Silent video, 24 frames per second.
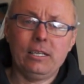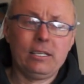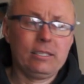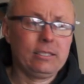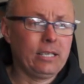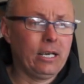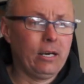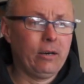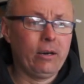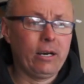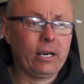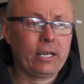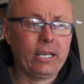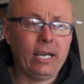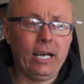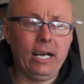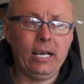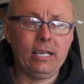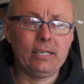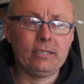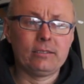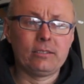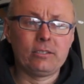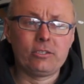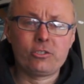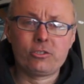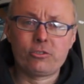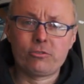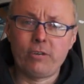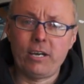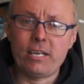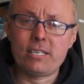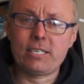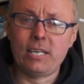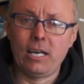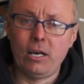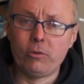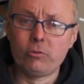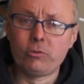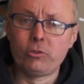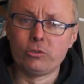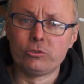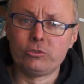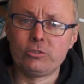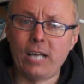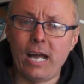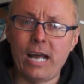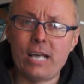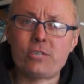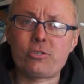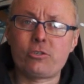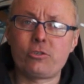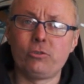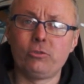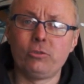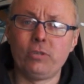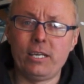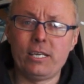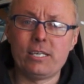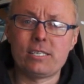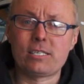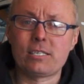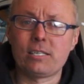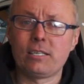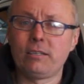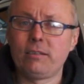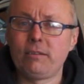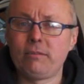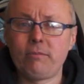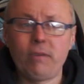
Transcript: Now, I can't stress how good night school is.